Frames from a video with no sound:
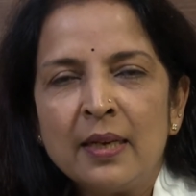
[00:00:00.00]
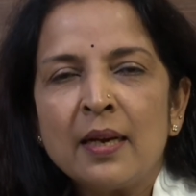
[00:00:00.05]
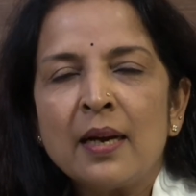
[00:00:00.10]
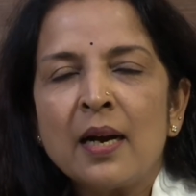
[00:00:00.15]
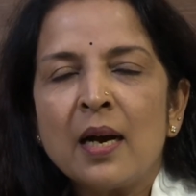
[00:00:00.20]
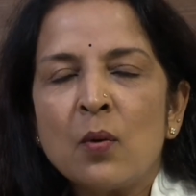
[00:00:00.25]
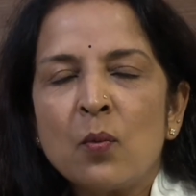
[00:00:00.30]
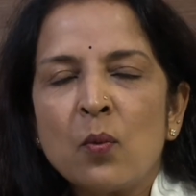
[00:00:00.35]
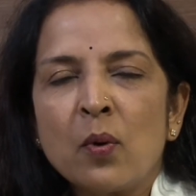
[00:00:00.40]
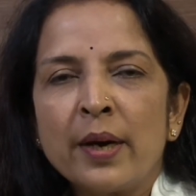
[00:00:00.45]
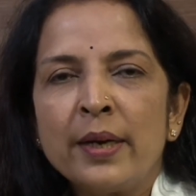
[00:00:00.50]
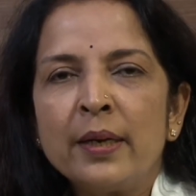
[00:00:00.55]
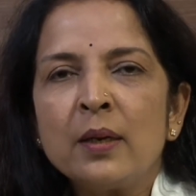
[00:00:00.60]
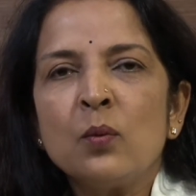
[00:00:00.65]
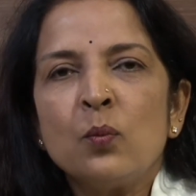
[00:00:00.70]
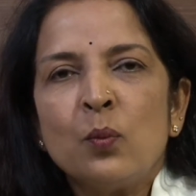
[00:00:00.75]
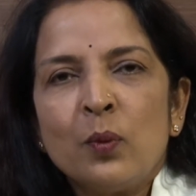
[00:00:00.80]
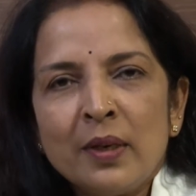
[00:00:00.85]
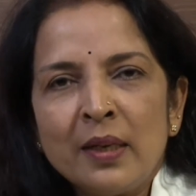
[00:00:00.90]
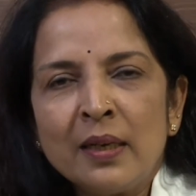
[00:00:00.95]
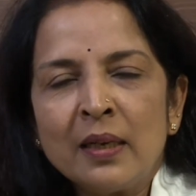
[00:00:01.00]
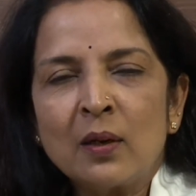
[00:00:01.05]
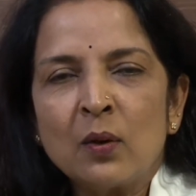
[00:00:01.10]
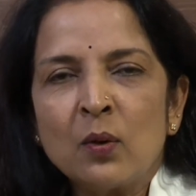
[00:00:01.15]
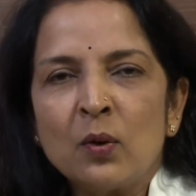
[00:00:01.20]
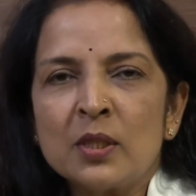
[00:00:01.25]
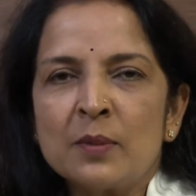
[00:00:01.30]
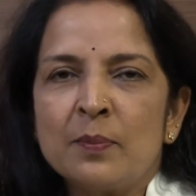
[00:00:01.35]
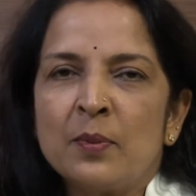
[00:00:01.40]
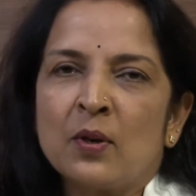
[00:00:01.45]
Avoid woolen
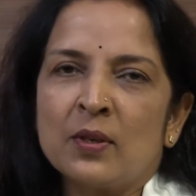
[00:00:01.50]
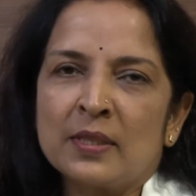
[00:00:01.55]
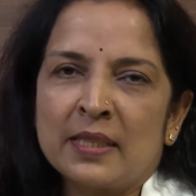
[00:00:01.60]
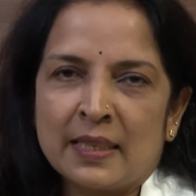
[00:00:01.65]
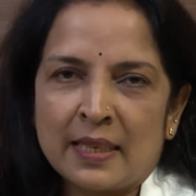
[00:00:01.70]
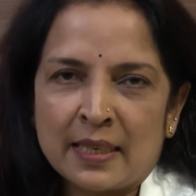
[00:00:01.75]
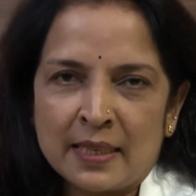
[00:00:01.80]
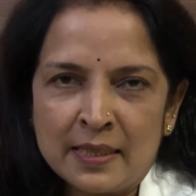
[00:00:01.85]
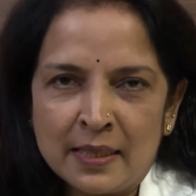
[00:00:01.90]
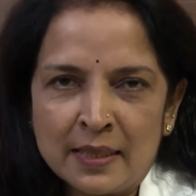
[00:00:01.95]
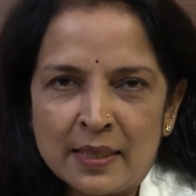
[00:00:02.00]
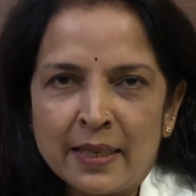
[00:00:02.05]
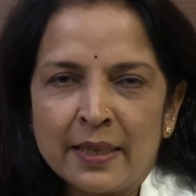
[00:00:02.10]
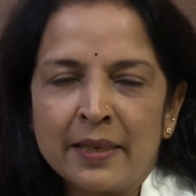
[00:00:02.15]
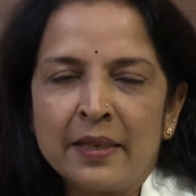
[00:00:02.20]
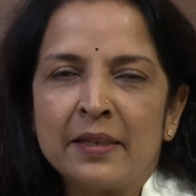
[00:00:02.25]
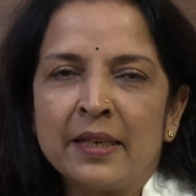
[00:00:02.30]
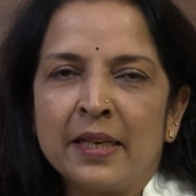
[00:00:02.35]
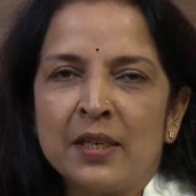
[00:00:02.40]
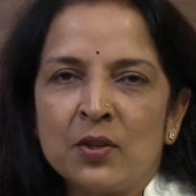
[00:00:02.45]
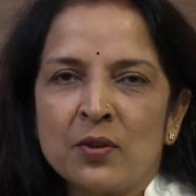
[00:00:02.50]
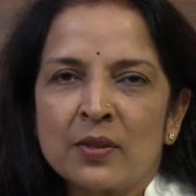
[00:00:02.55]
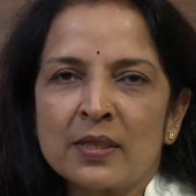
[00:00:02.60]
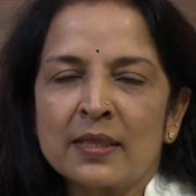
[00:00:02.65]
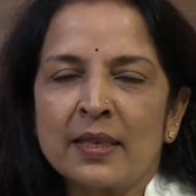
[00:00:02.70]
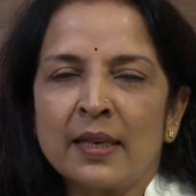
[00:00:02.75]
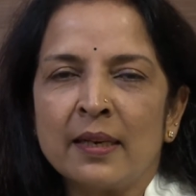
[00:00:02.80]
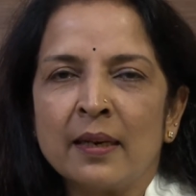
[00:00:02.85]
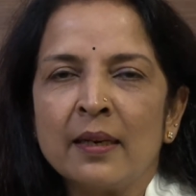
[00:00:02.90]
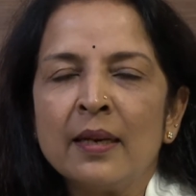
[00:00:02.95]
clothes, because it can irritate your
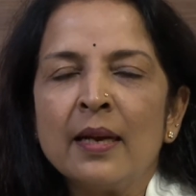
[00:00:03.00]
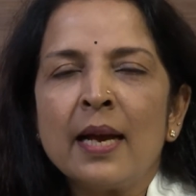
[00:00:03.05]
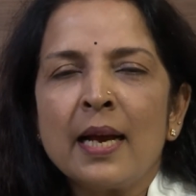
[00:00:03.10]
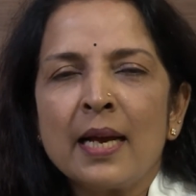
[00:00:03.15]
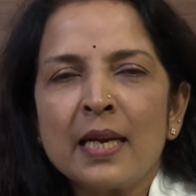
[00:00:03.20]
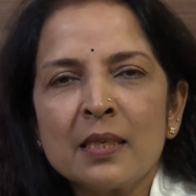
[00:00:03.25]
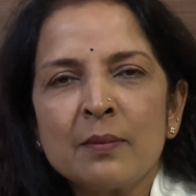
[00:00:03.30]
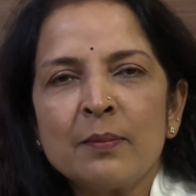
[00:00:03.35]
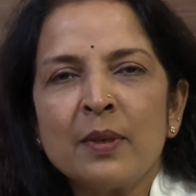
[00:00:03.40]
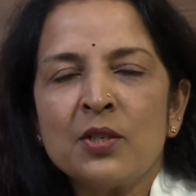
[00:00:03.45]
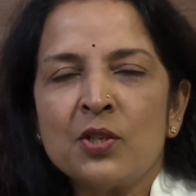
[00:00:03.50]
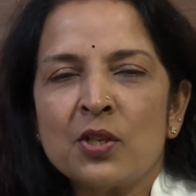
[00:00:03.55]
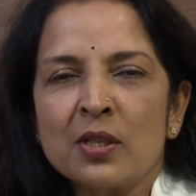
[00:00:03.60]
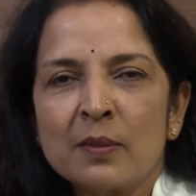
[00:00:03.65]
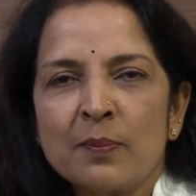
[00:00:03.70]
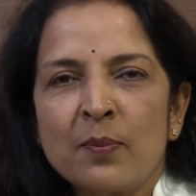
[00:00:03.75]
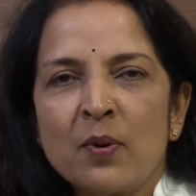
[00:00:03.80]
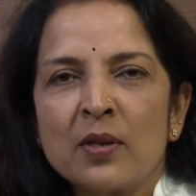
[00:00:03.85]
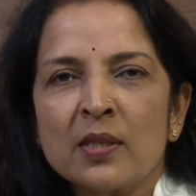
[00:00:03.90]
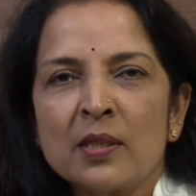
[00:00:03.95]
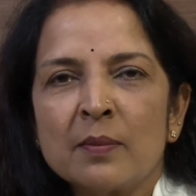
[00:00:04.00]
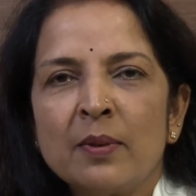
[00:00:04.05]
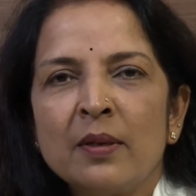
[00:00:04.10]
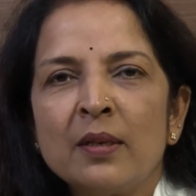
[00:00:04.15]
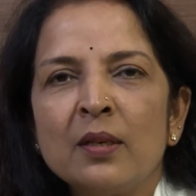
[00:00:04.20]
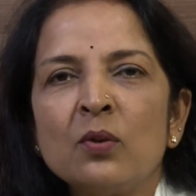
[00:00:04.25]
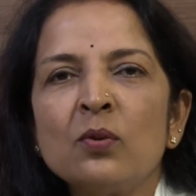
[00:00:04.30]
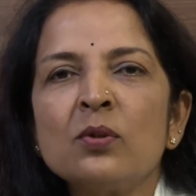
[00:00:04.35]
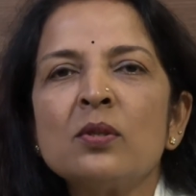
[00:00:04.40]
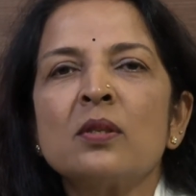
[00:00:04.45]
skin. As much as possible,
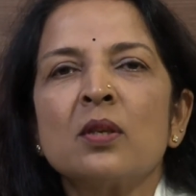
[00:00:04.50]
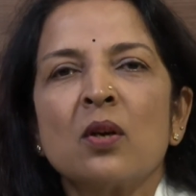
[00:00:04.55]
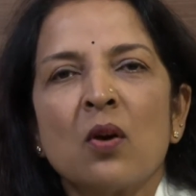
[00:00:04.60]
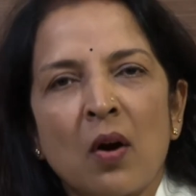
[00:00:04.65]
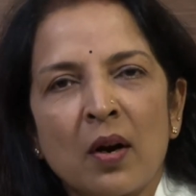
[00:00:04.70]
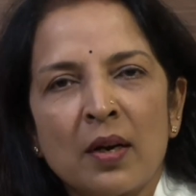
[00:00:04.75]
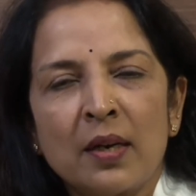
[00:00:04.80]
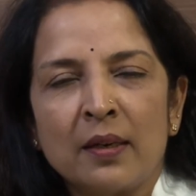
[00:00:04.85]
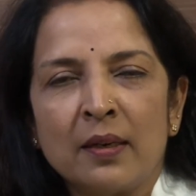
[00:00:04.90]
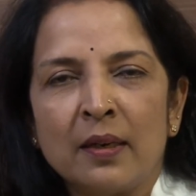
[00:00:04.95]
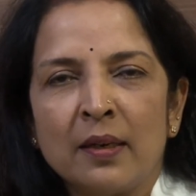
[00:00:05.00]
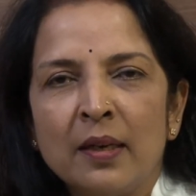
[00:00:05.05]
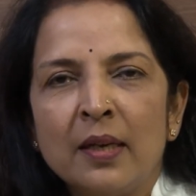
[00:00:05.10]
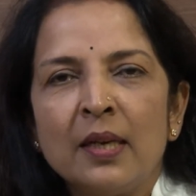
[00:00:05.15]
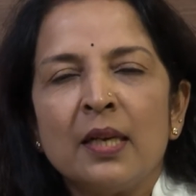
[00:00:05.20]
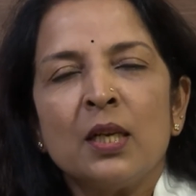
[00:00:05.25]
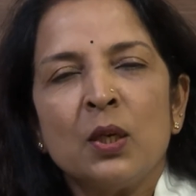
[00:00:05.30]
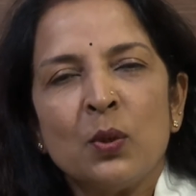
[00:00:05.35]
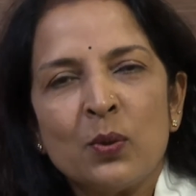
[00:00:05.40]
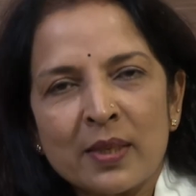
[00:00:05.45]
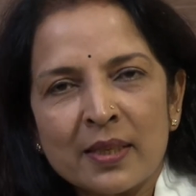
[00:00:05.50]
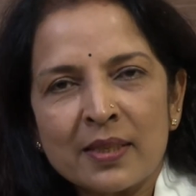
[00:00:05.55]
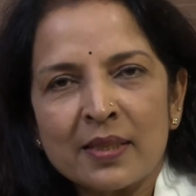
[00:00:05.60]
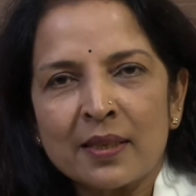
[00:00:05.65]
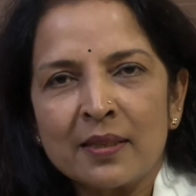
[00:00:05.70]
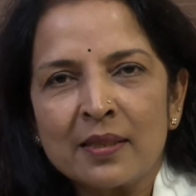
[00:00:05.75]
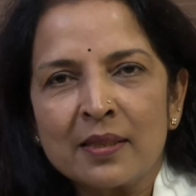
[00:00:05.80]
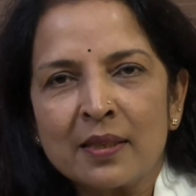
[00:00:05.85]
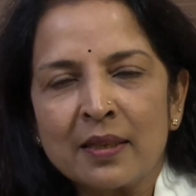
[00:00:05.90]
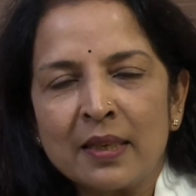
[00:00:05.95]
use cotton, use a
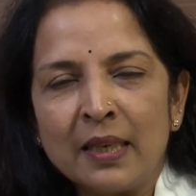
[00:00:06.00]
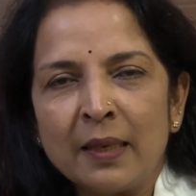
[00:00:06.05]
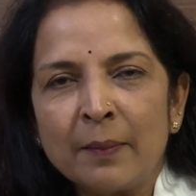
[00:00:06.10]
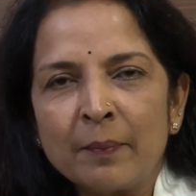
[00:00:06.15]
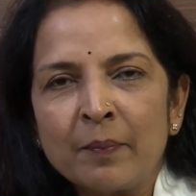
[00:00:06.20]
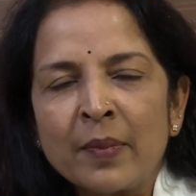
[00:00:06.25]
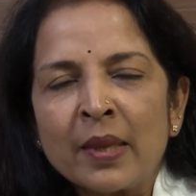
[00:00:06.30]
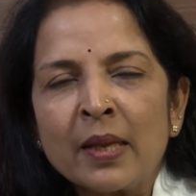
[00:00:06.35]
sunscreen.